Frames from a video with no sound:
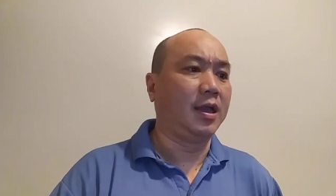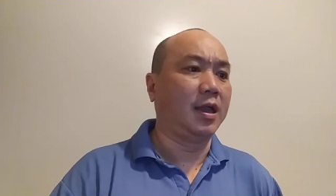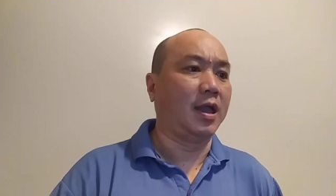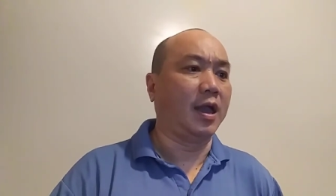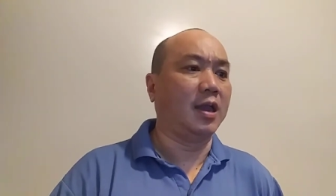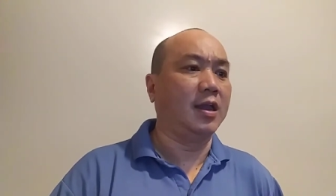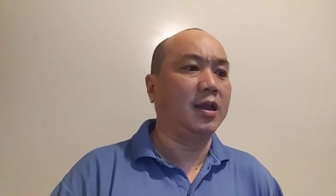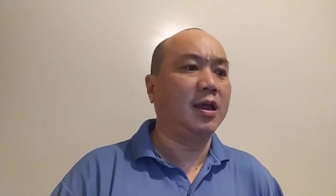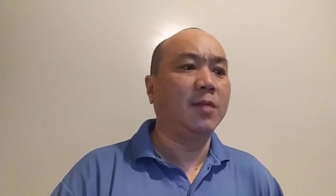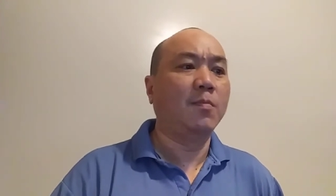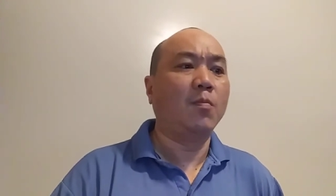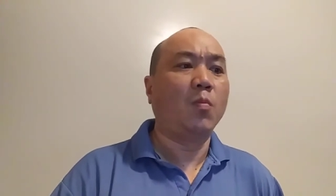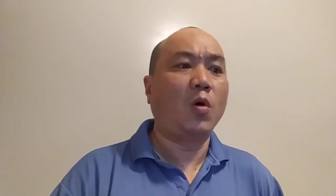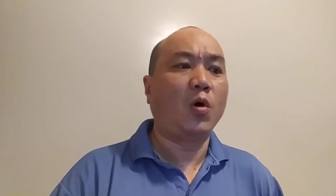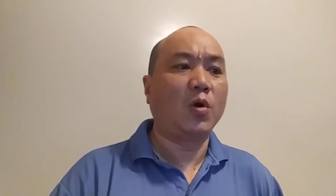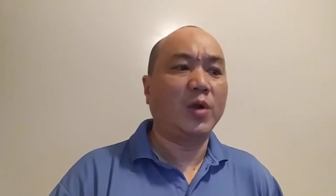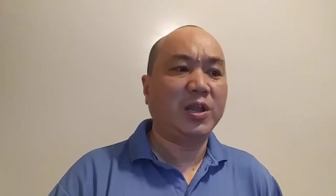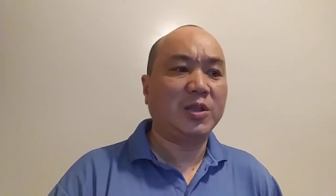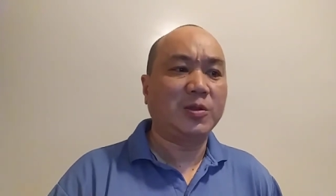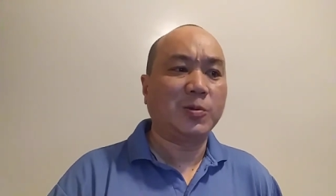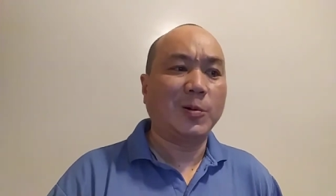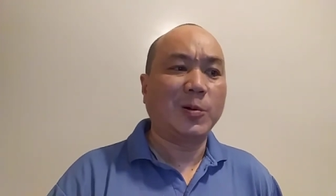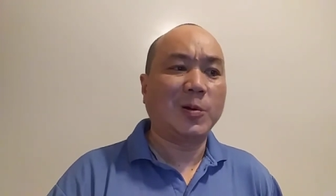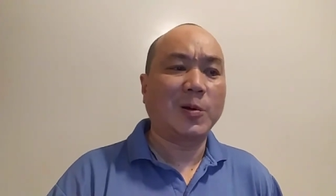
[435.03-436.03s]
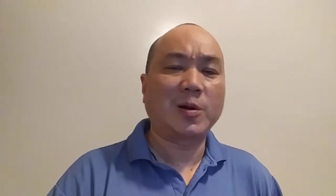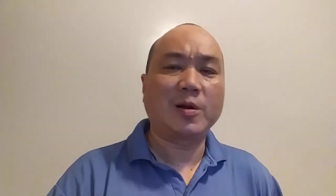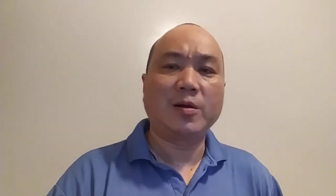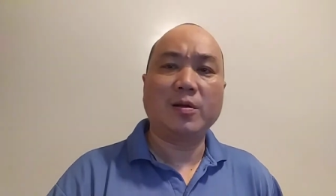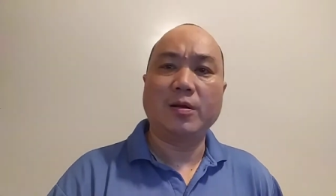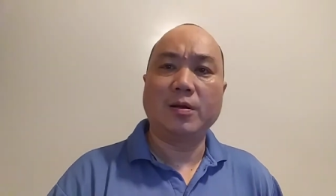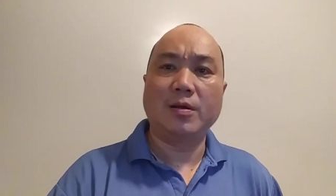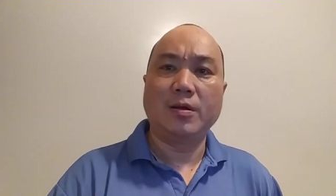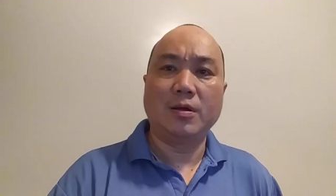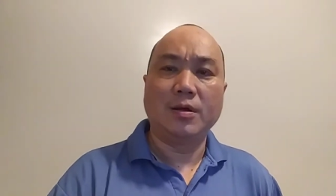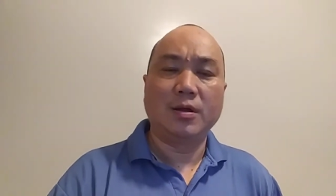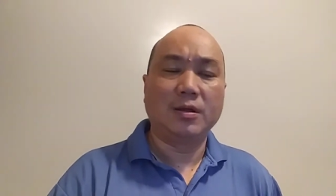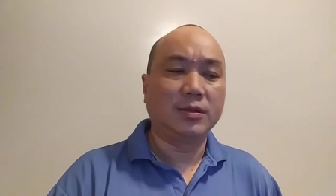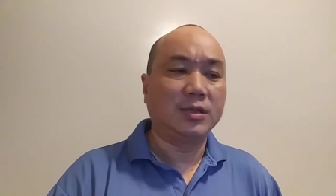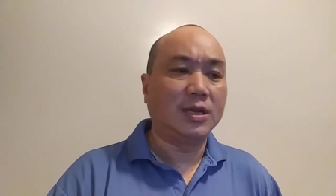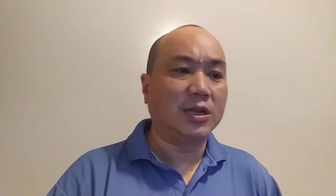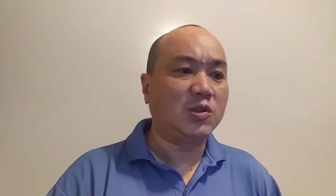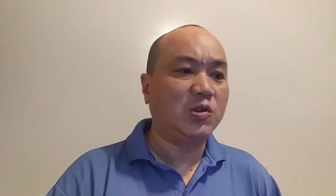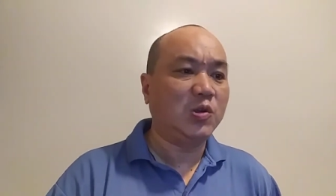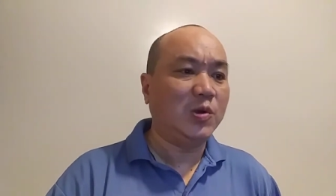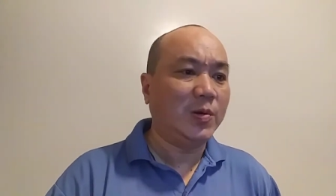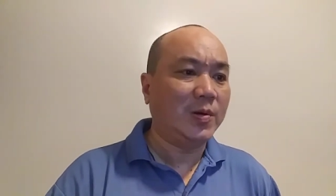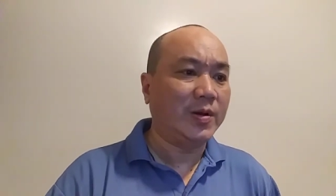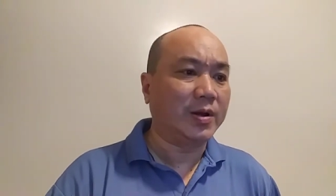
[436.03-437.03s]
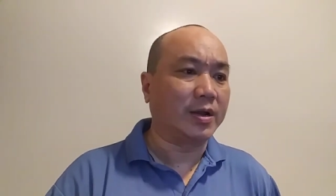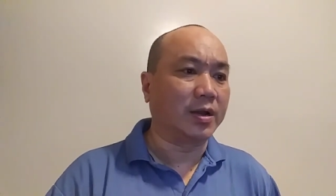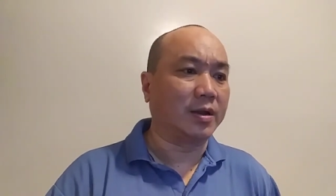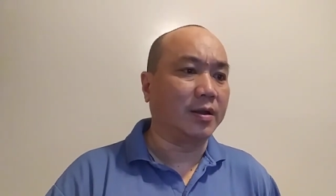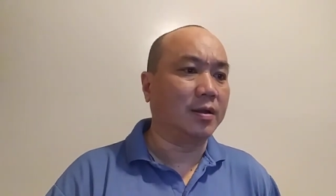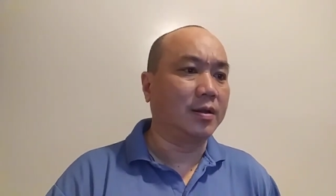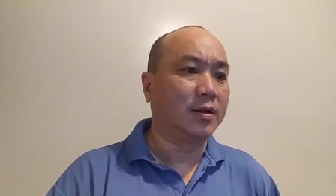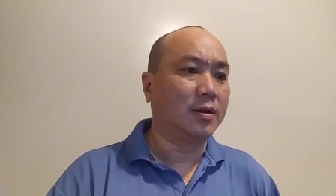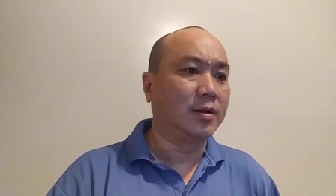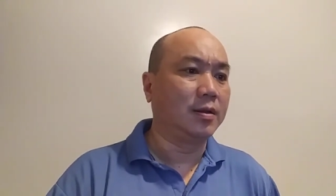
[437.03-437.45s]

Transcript: and then monitor the children